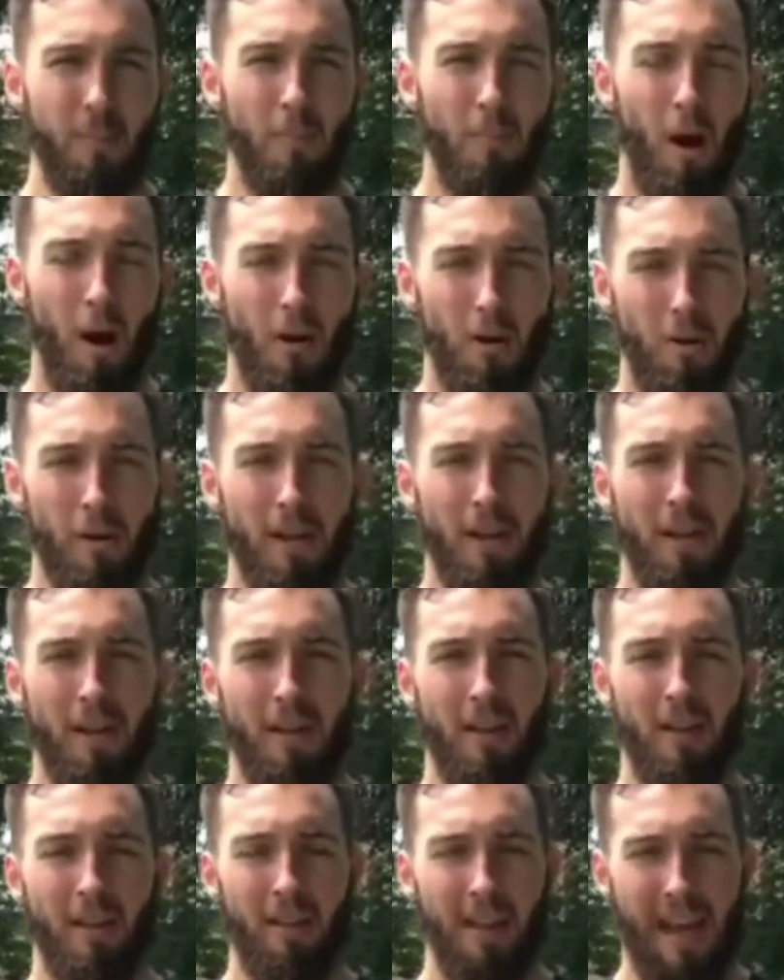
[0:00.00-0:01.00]
moderate,
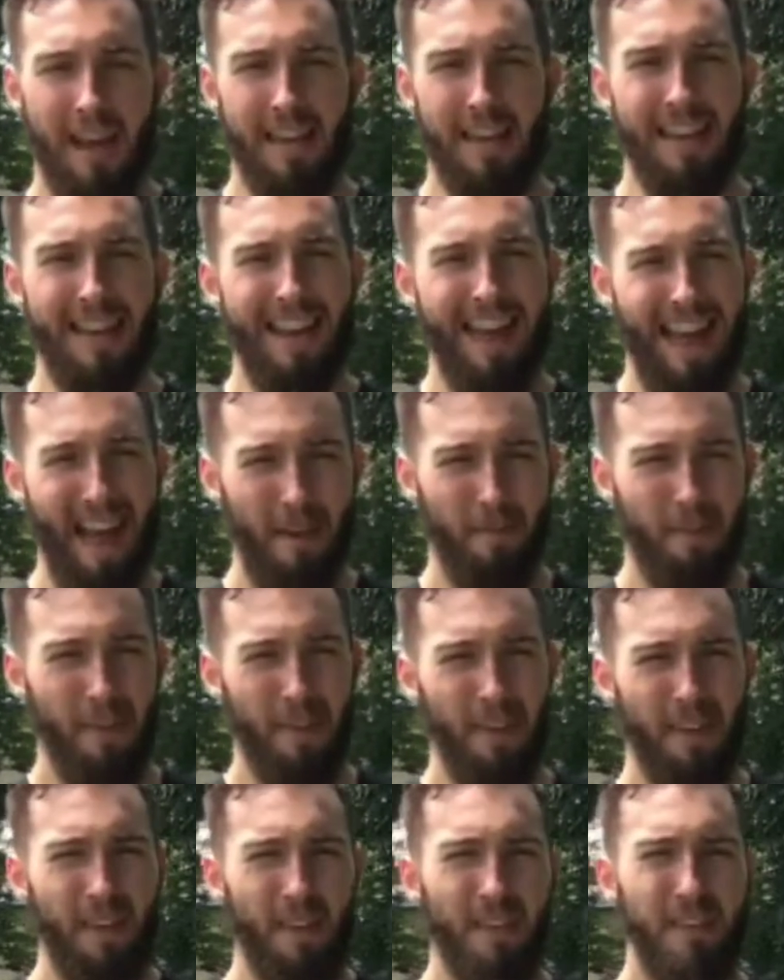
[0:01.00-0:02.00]
light, and
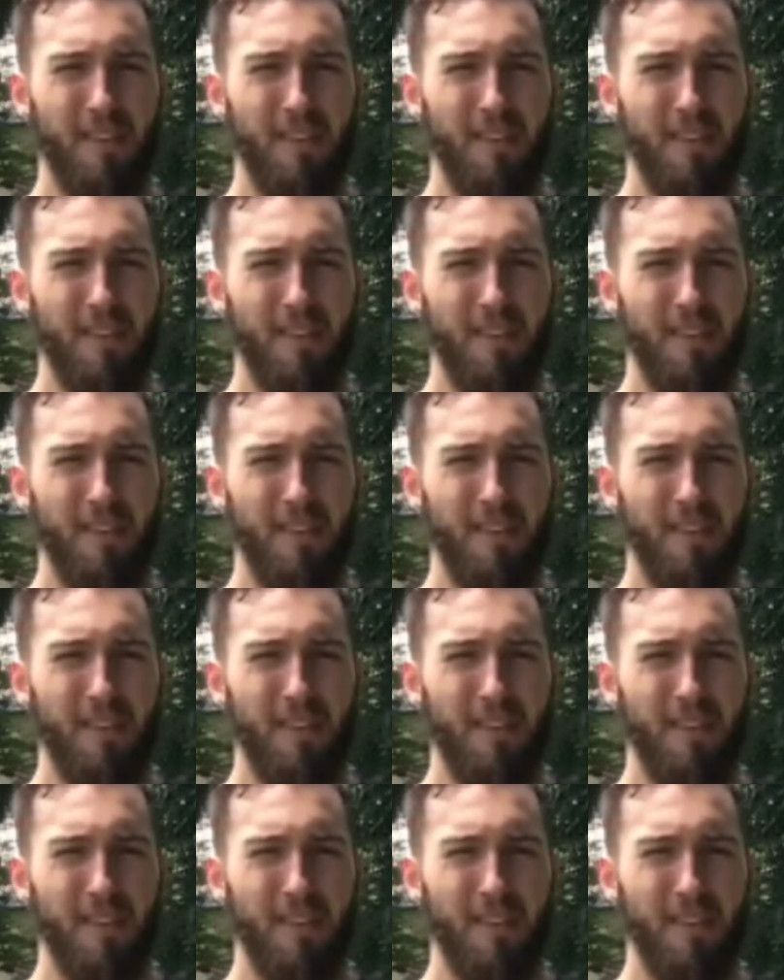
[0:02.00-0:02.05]
heavy.